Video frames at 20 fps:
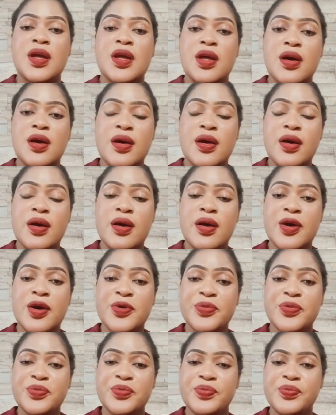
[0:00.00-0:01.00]

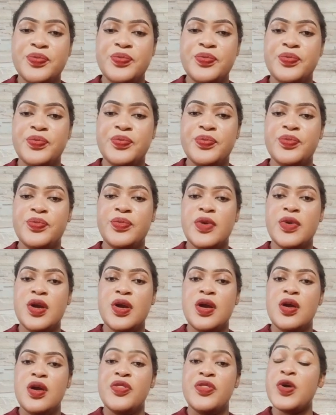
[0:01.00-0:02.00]

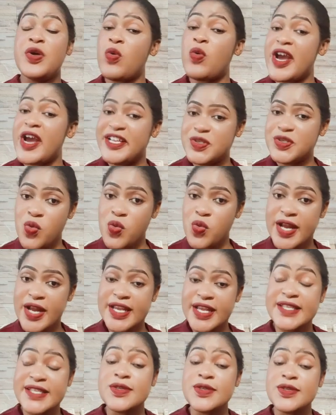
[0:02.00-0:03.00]
the white one
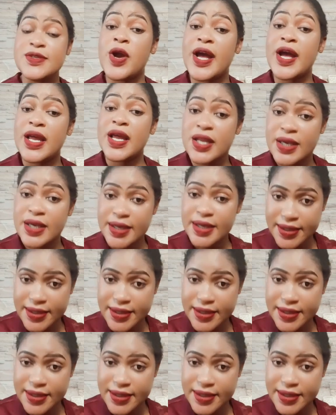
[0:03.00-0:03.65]
is organic.